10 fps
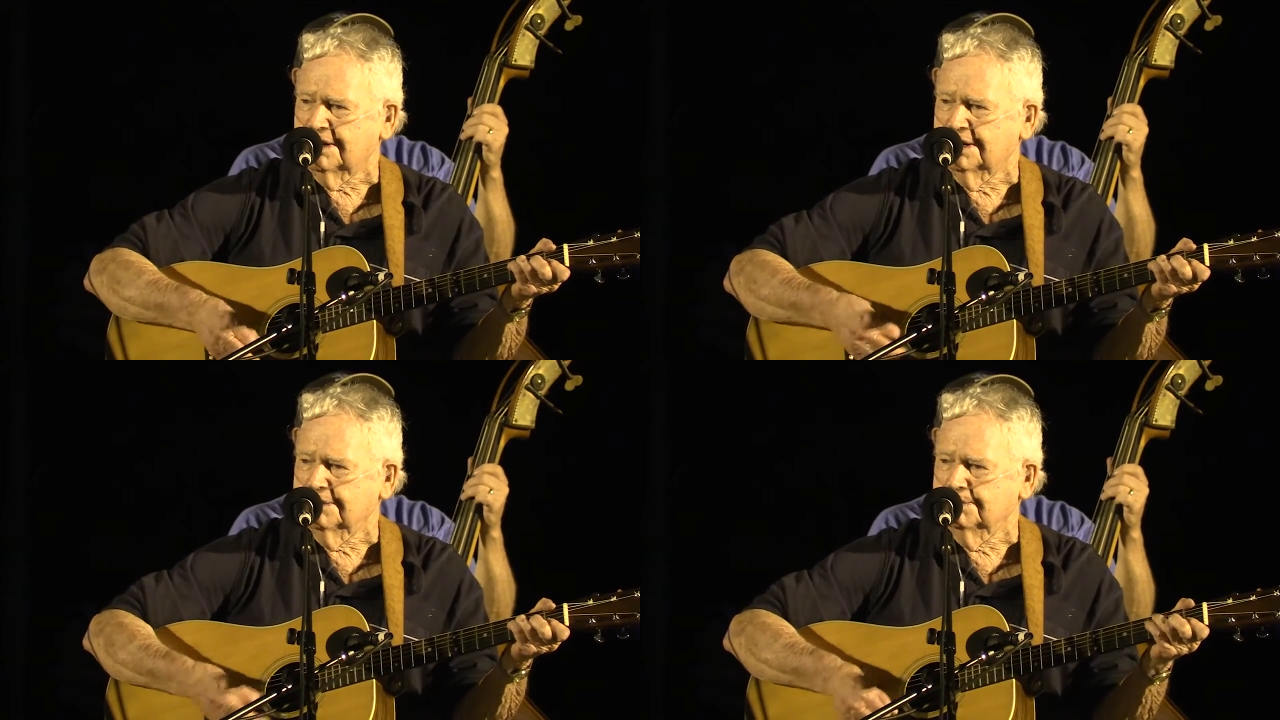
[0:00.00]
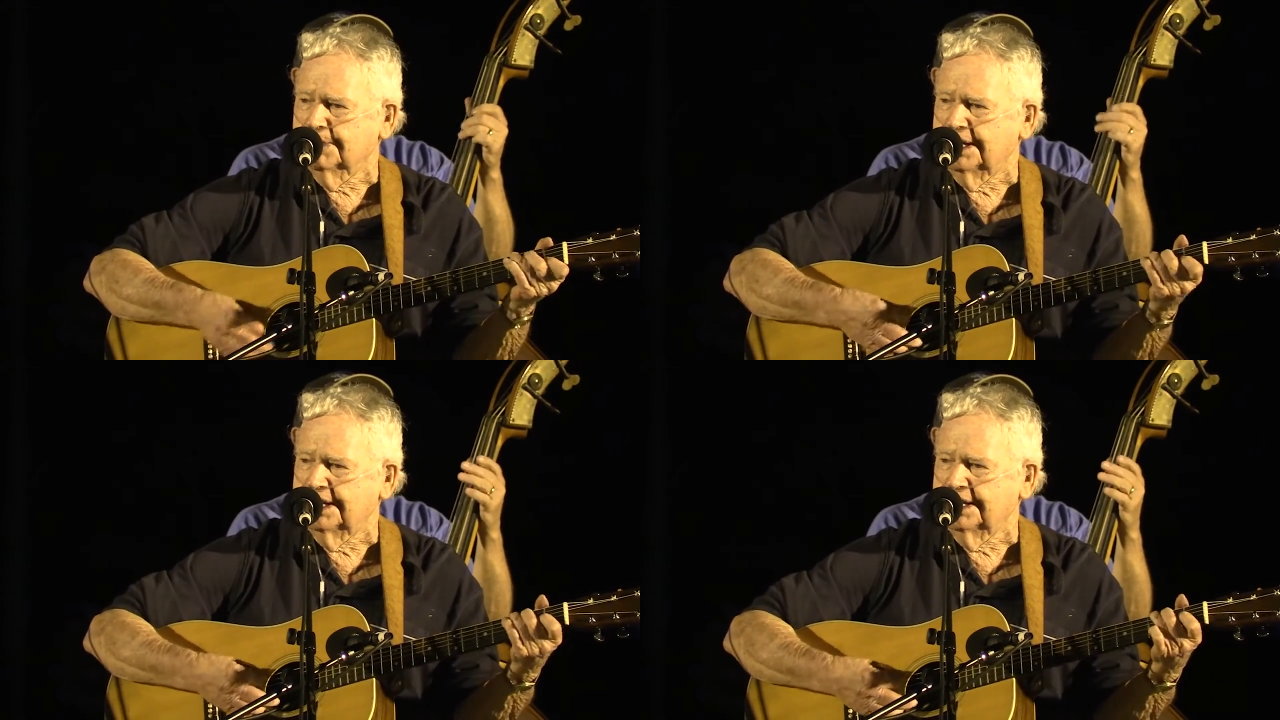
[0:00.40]
heart of
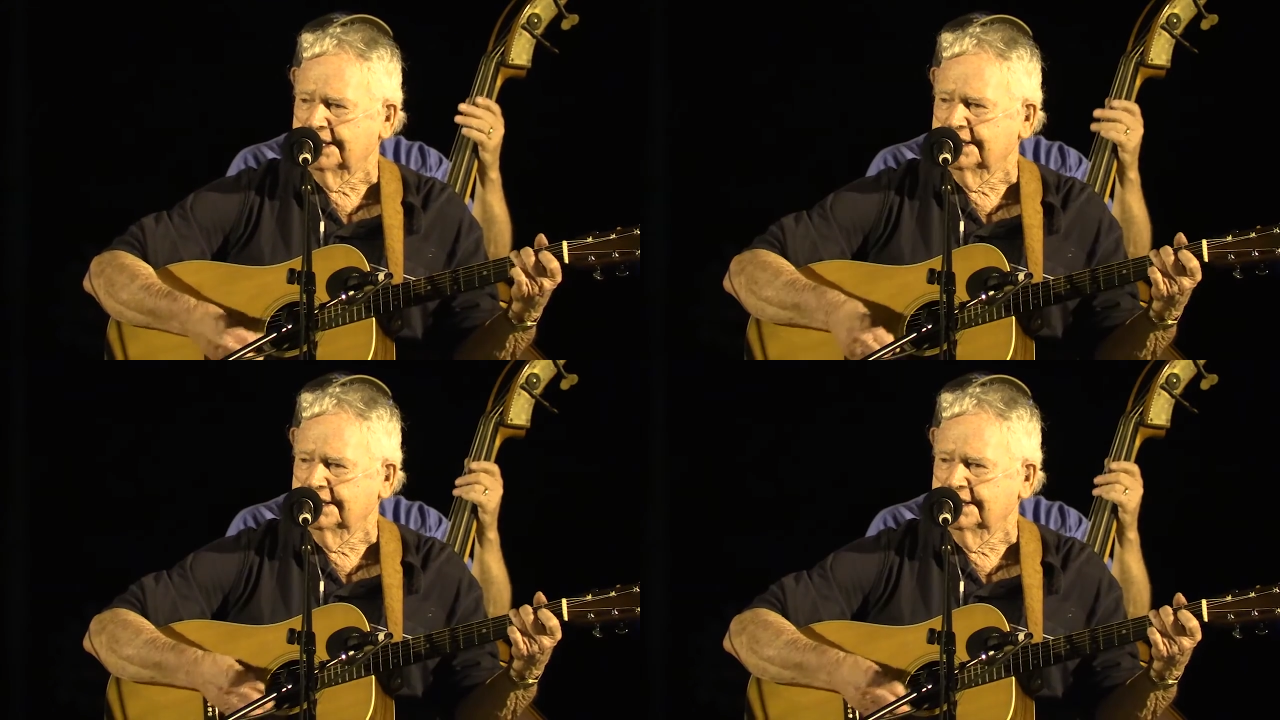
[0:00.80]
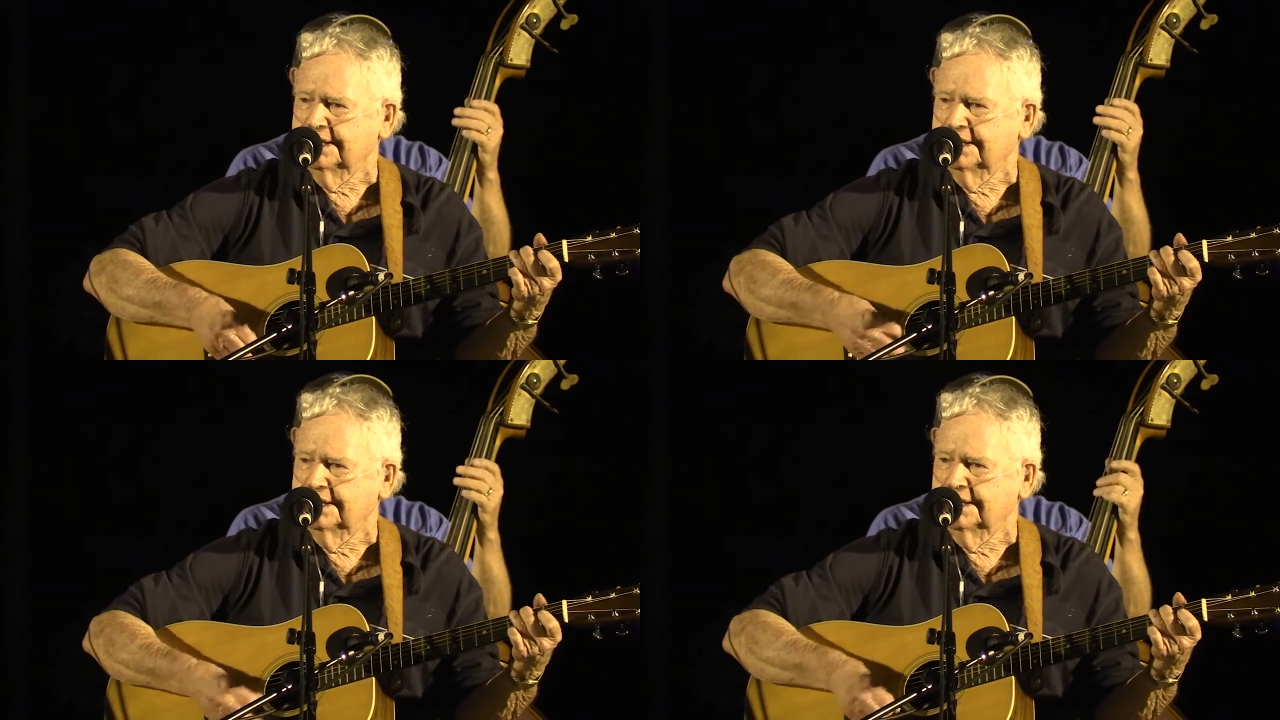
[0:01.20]
mine.
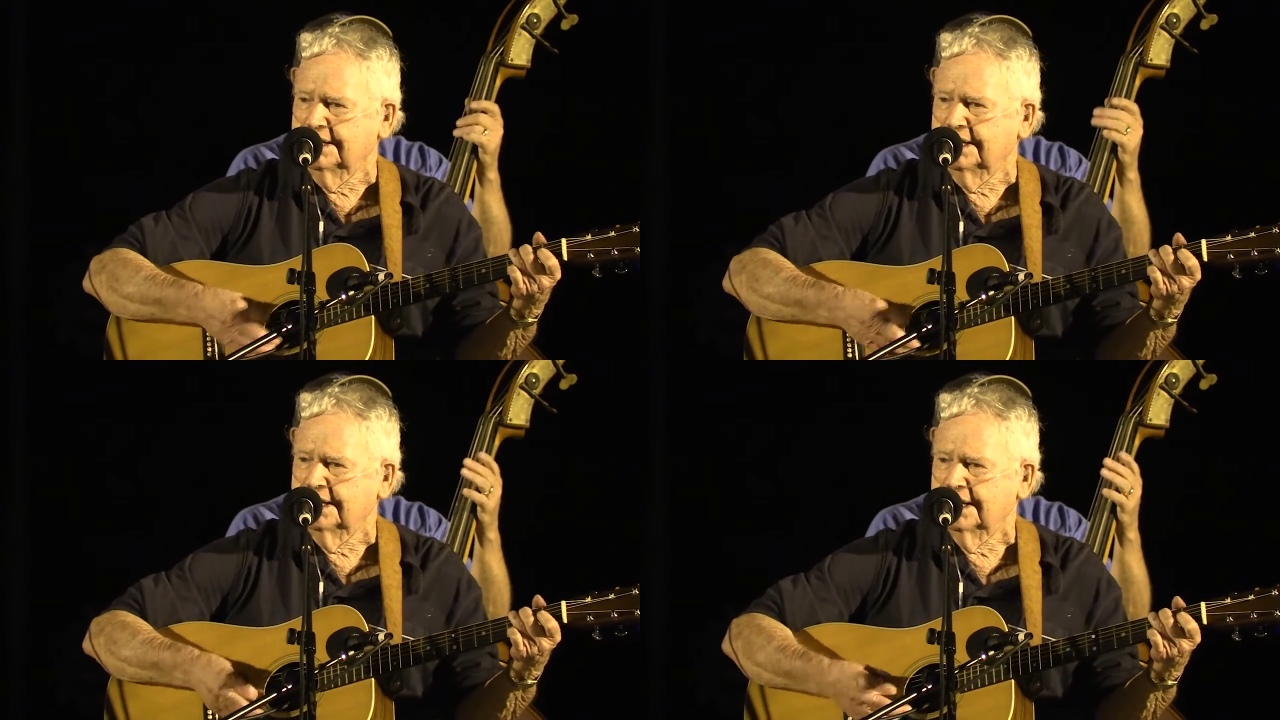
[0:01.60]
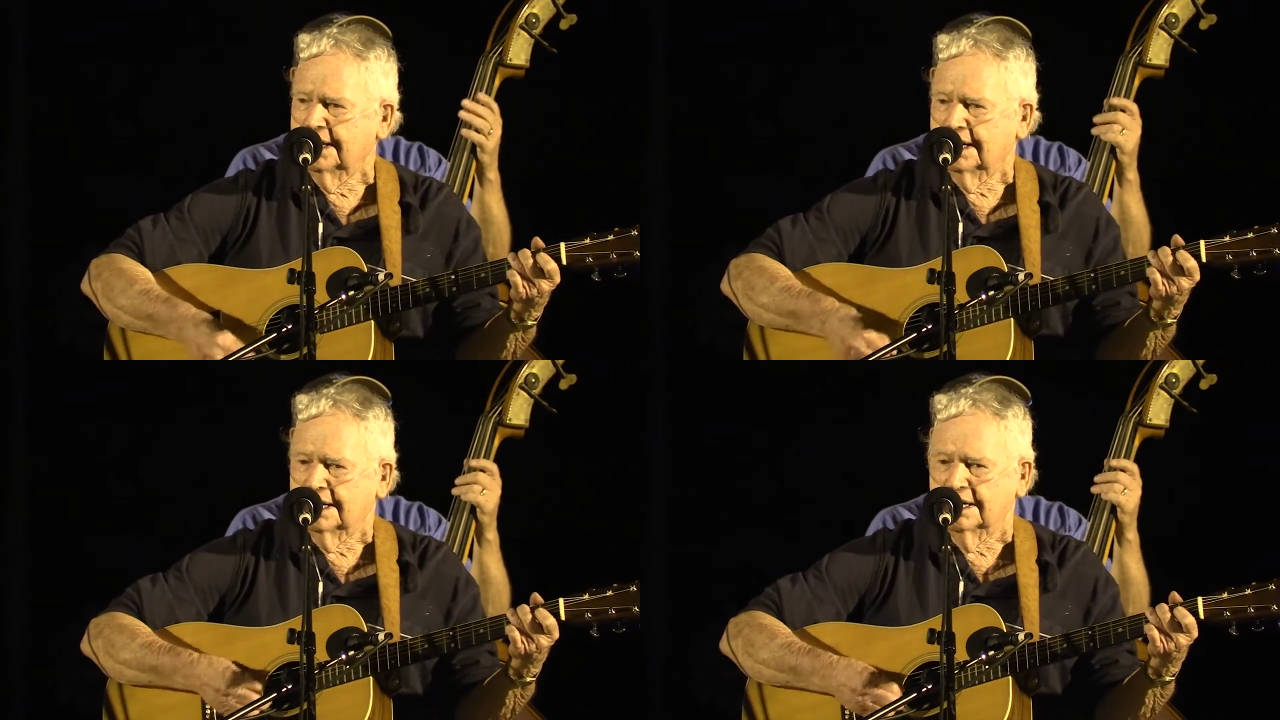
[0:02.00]

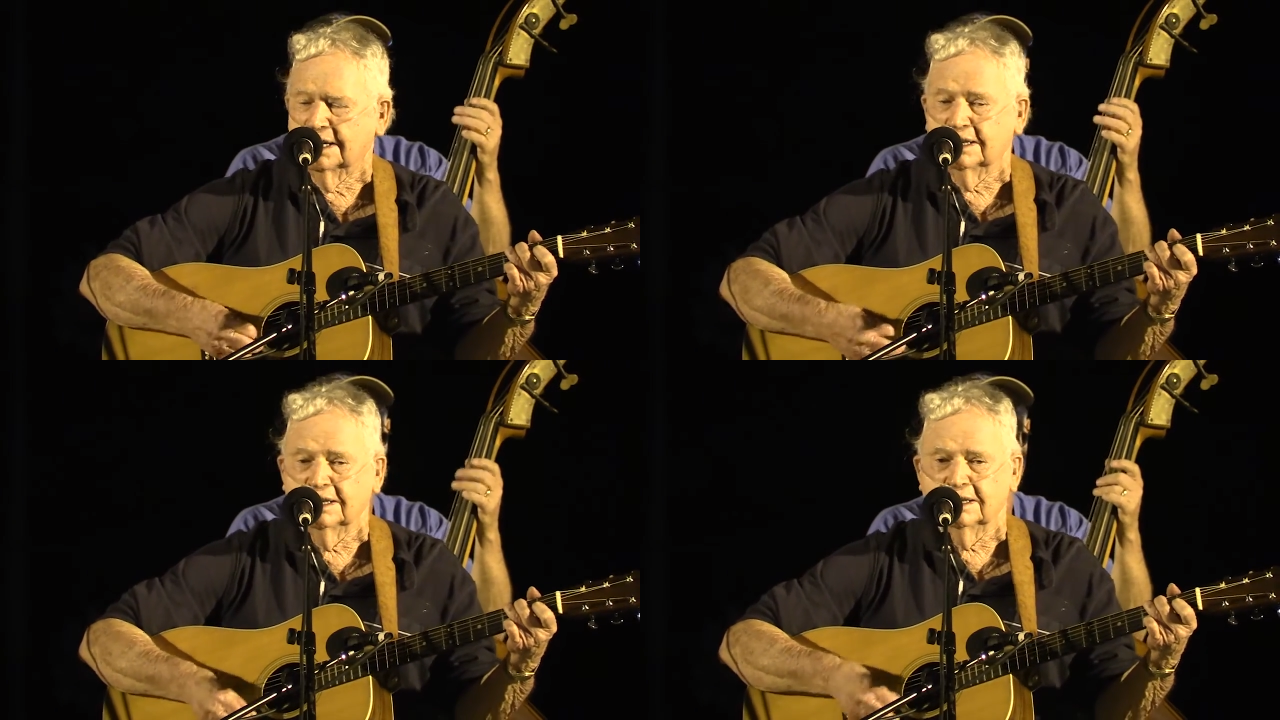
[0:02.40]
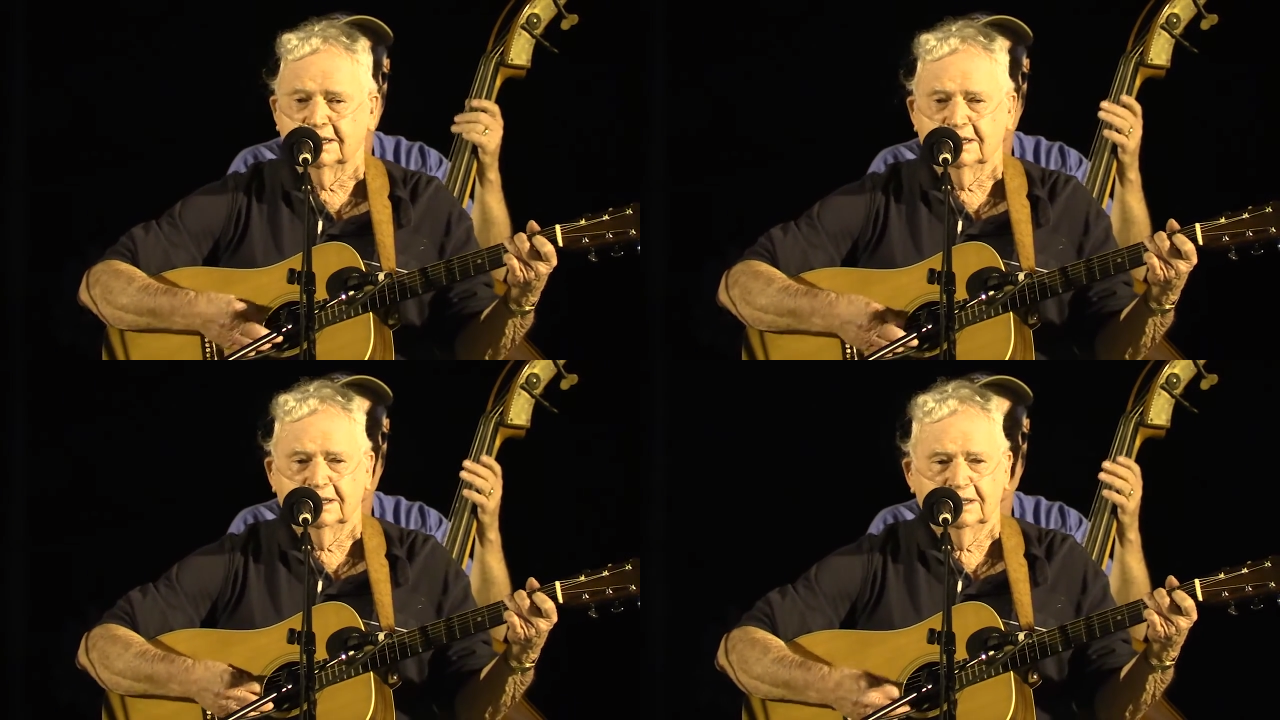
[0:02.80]

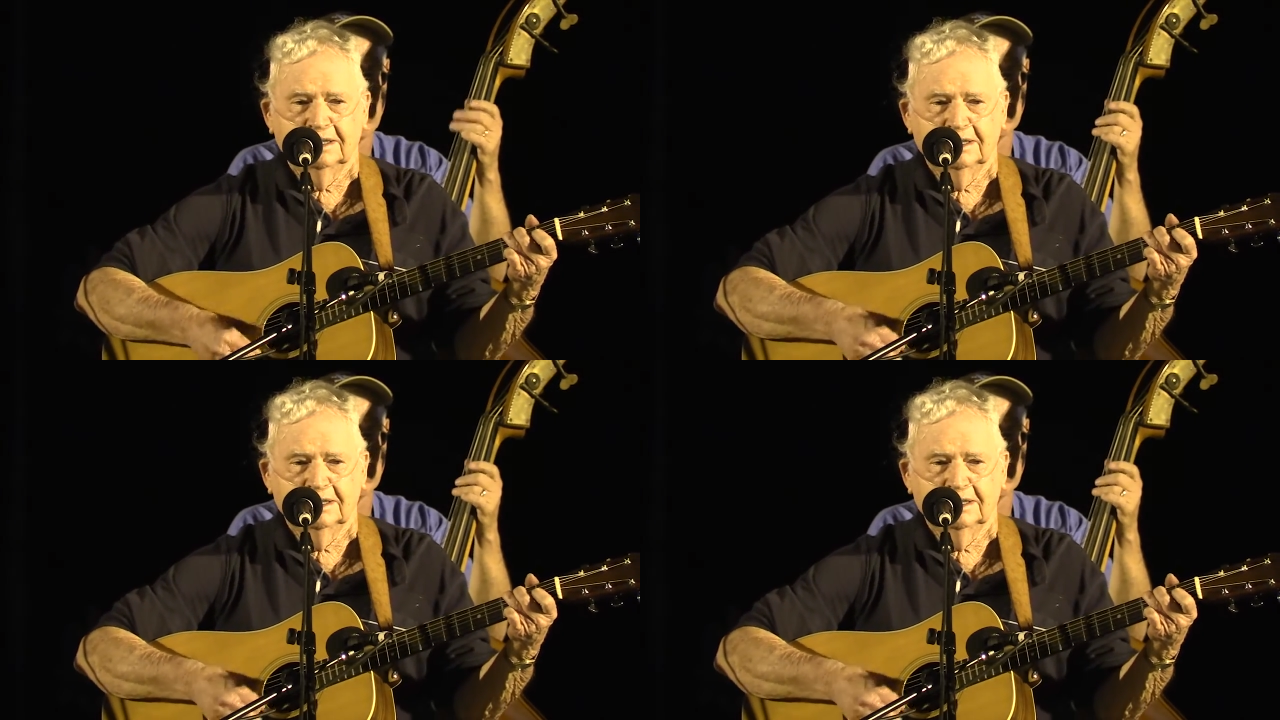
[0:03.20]
Uh-huh.